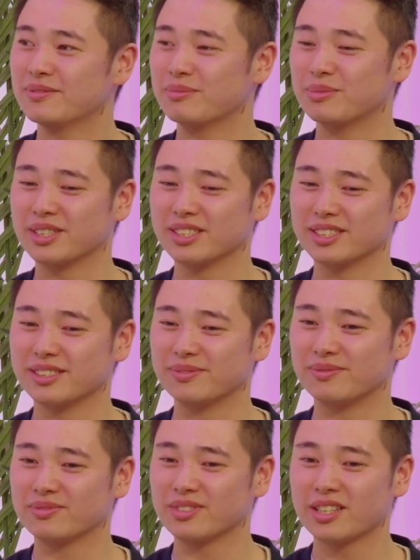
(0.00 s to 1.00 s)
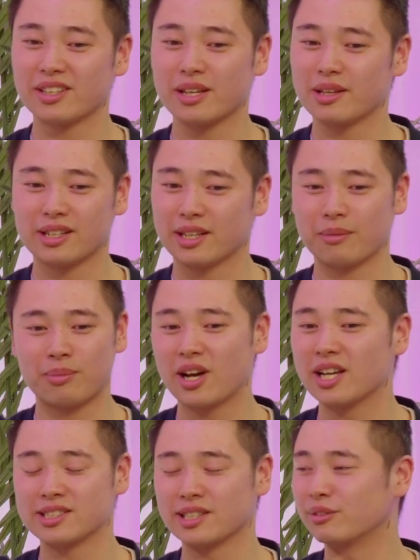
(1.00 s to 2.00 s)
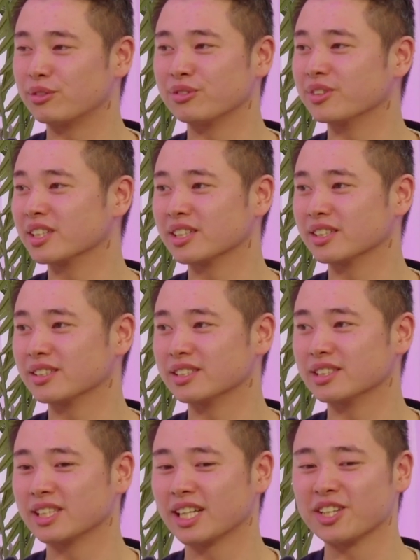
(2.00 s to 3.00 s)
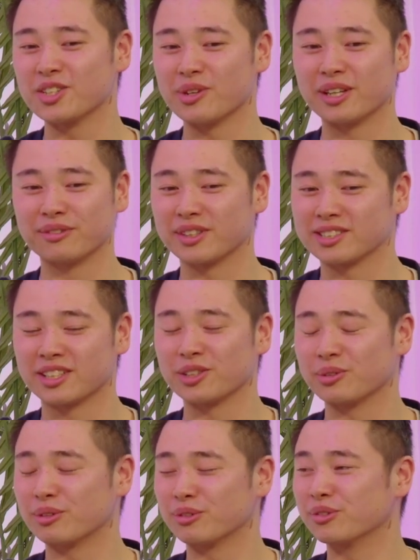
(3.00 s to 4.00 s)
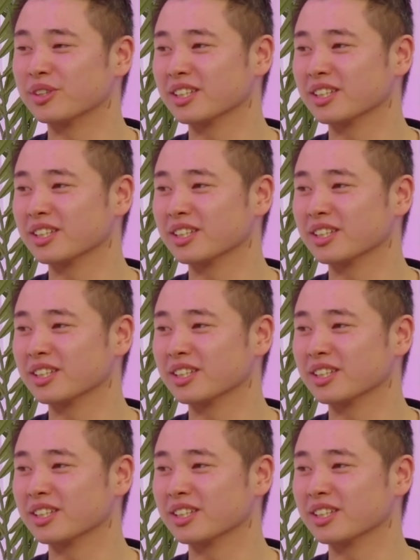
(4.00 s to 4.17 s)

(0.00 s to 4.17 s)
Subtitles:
But no, it applies in everything, and how you do anything is how you do everything,